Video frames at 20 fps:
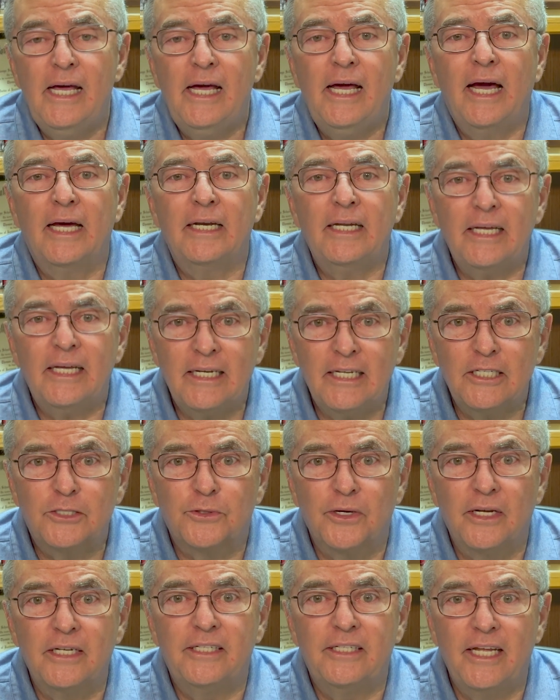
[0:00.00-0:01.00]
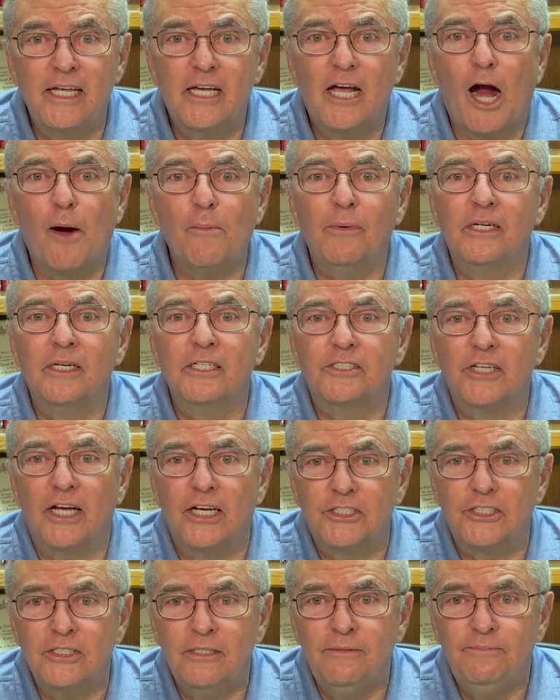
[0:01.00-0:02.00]
and industry
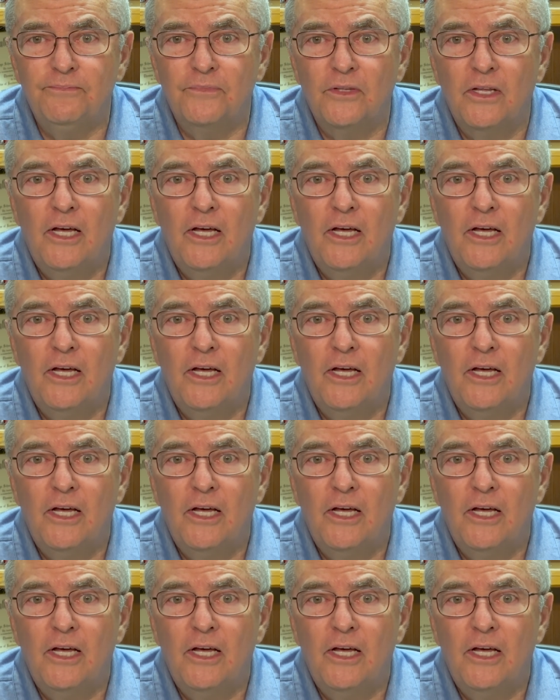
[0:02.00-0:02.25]
decarbonization,